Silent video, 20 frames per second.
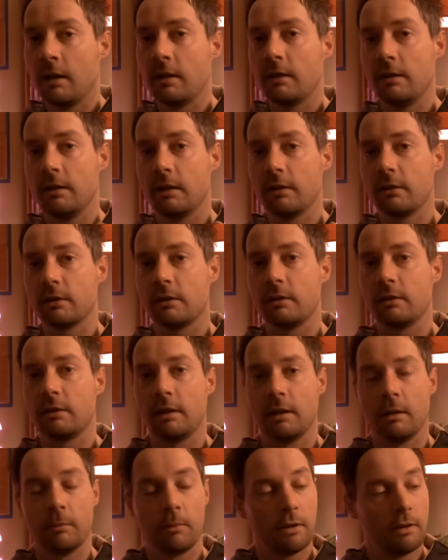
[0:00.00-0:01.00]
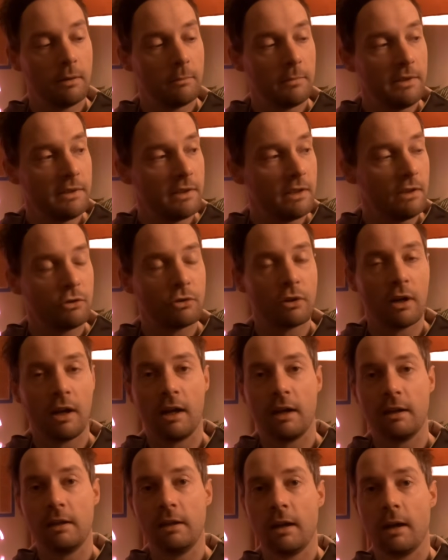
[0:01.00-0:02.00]
the other good thing about them is they
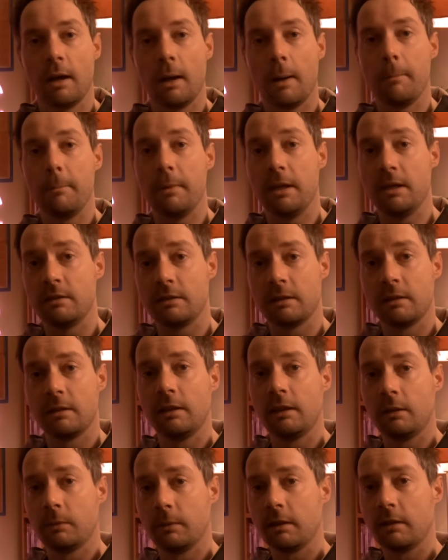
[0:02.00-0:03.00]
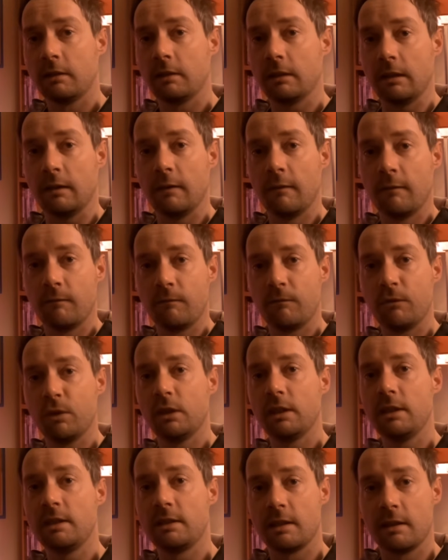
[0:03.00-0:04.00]
dry amazingly quickly.
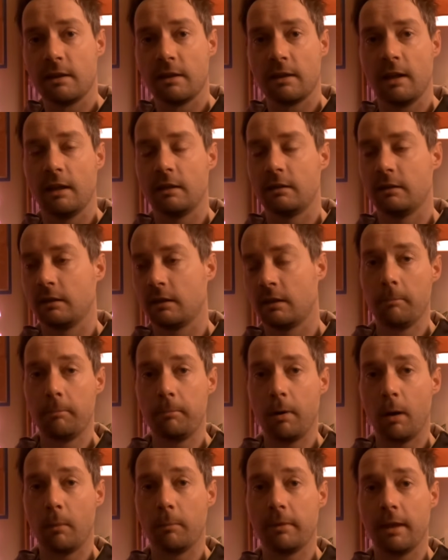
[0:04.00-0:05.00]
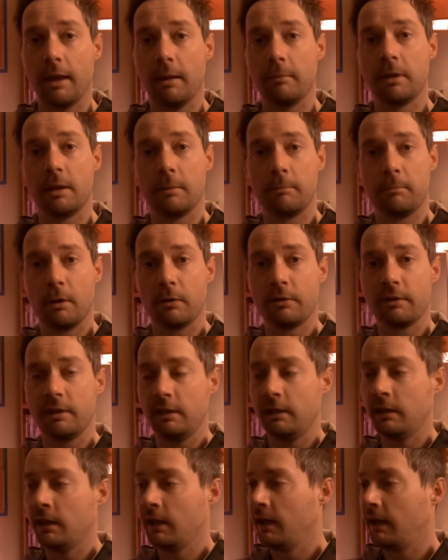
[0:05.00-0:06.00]
Fully synthetic, pop them in a
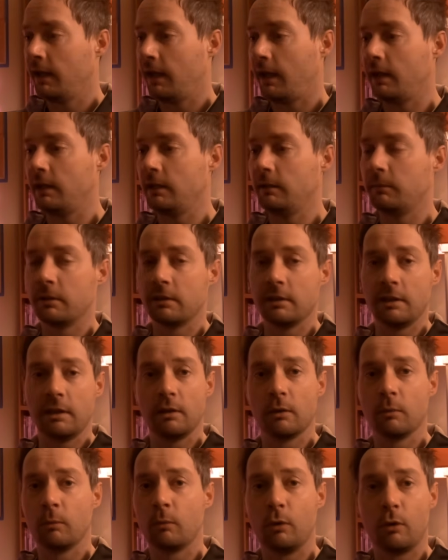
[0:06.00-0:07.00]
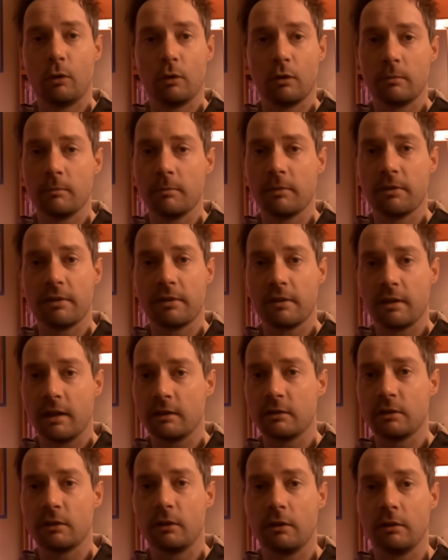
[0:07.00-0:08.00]
bothy, anywhere near warmth
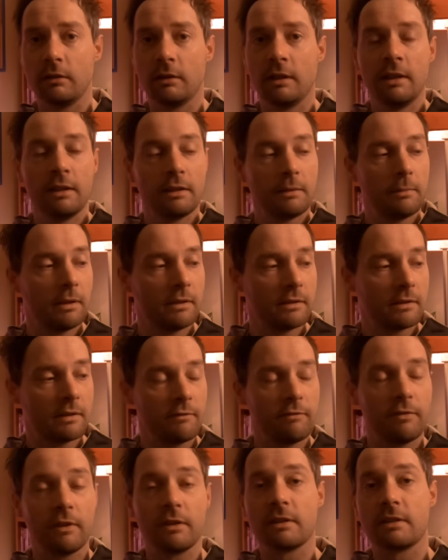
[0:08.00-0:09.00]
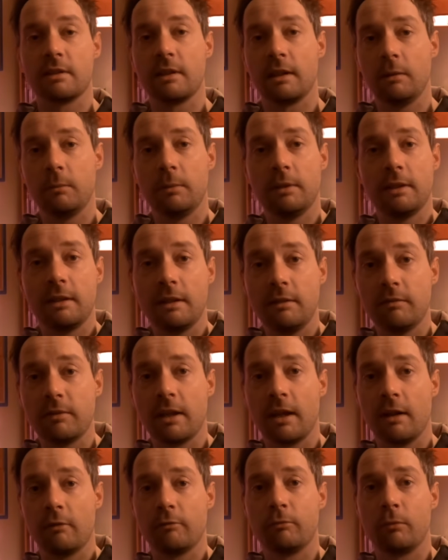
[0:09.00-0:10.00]
at all. To be honest, the first night we didn't even
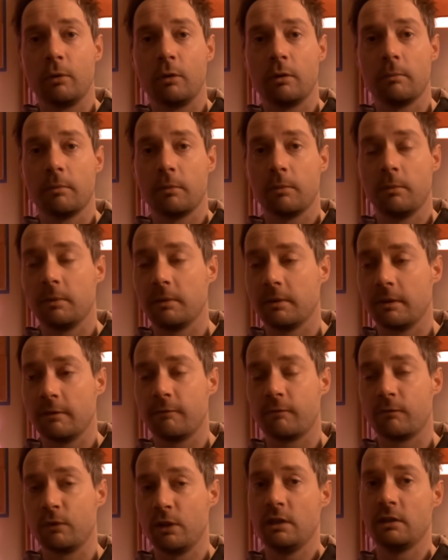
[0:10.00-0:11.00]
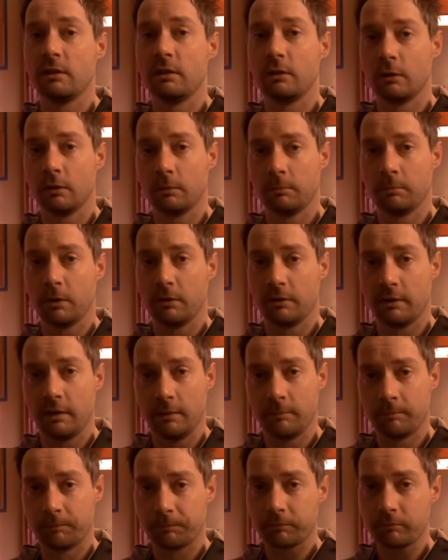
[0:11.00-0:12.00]
have warmth. We were in a freezing cold
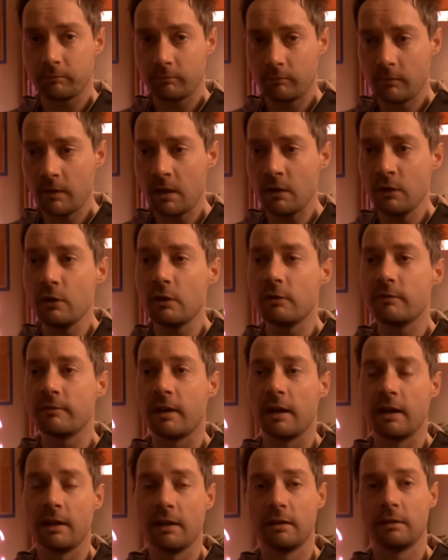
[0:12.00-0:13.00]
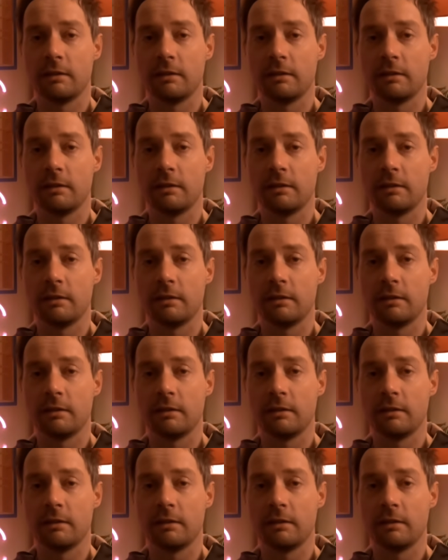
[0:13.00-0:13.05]
bothy, no fire,